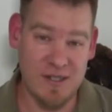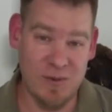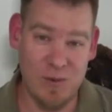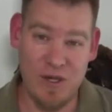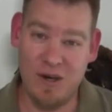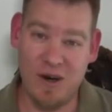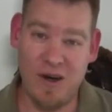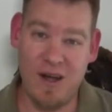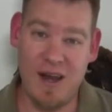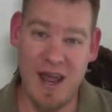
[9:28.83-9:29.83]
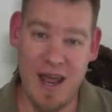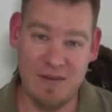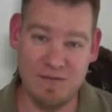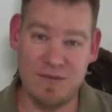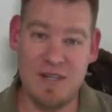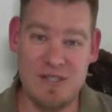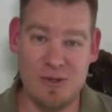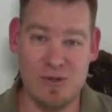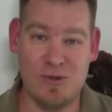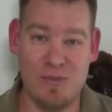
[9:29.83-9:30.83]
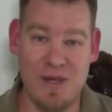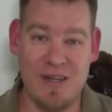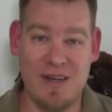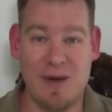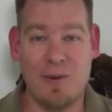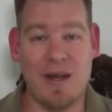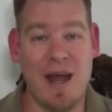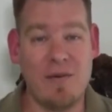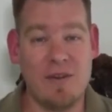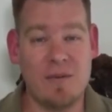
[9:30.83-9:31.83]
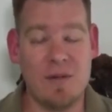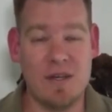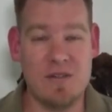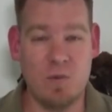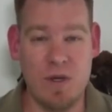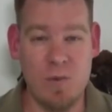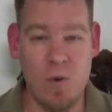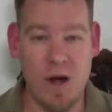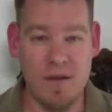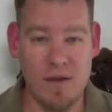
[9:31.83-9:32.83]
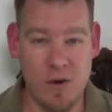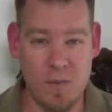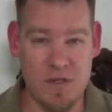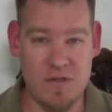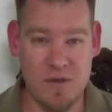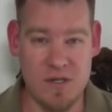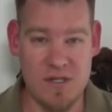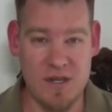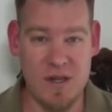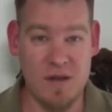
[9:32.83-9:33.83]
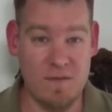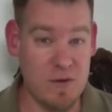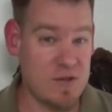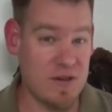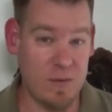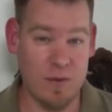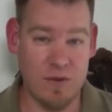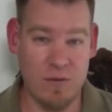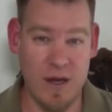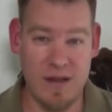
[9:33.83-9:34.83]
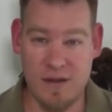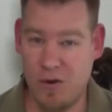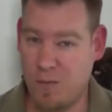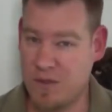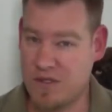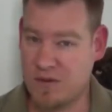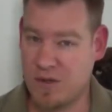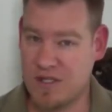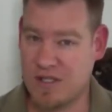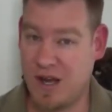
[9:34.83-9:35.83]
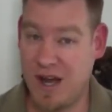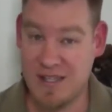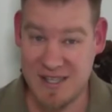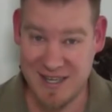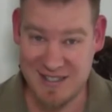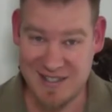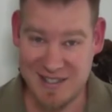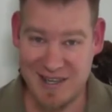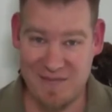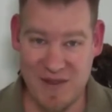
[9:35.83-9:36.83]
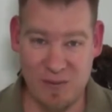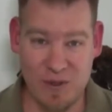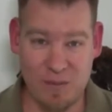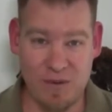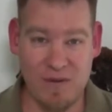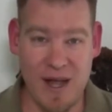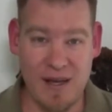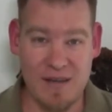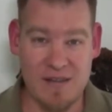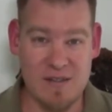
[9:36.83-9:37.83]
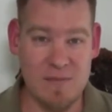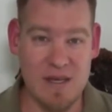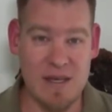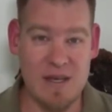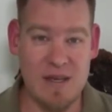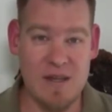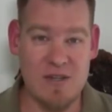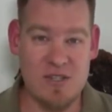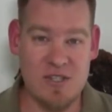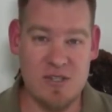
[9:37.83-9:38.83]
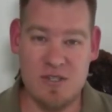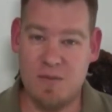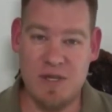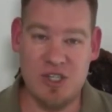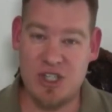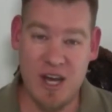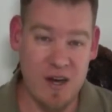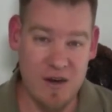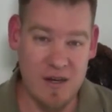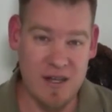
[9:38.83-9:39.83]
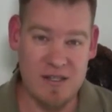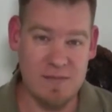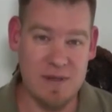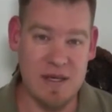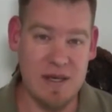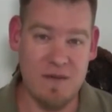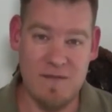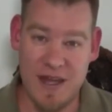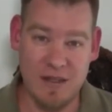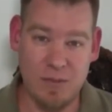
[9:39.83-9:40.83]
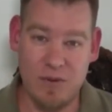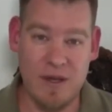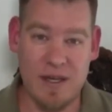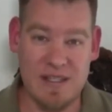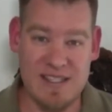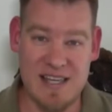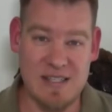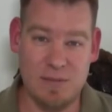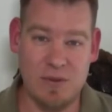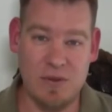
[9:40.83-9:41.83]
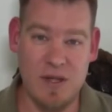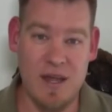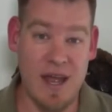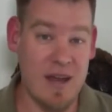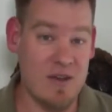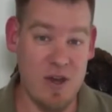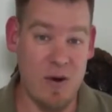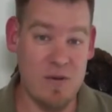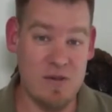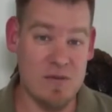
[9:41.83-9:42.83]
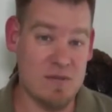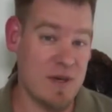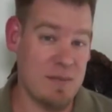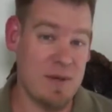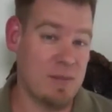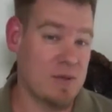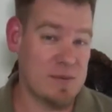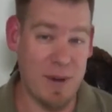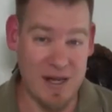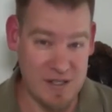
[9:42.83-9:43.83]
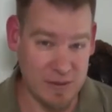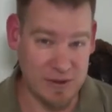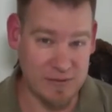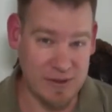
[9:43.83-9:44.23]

We are on every social media network out there because we want the open source future that we're creating, the open source content that we are providing to be to be shared and to be available and accessible and known to as many people as possible.